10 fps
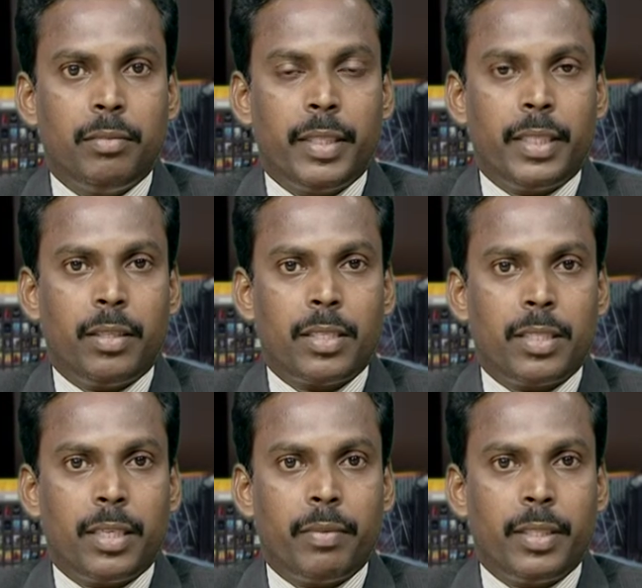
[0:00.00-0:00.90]
We cannot
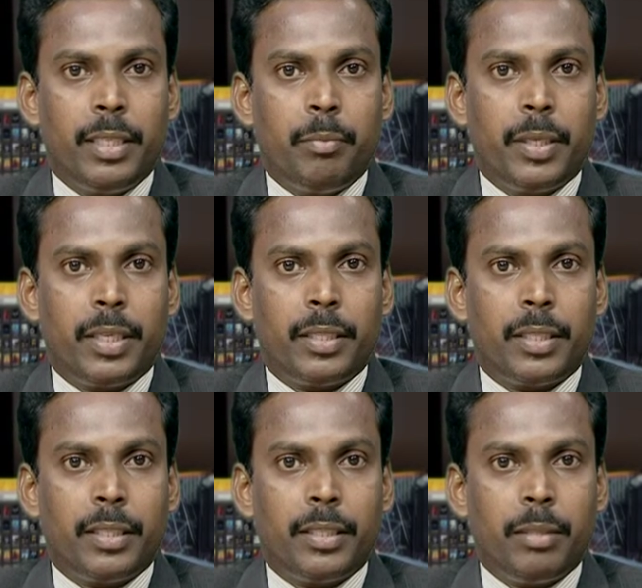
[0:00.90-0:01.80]
start with any pair
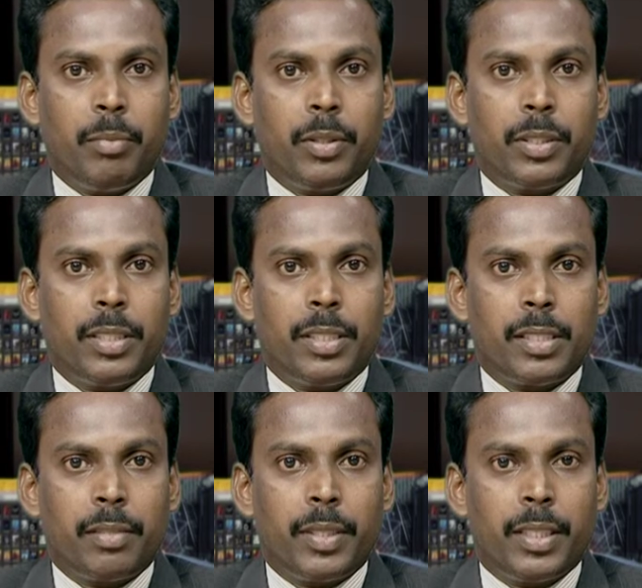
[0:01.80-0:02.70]
other than that because in
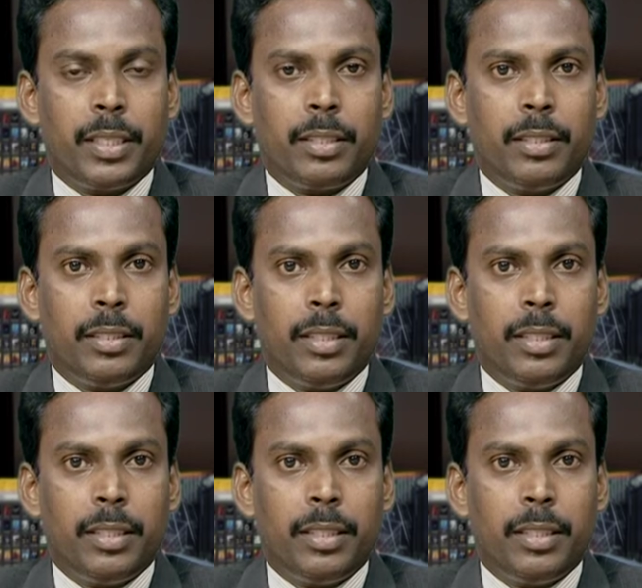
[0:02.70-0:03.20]
such a way that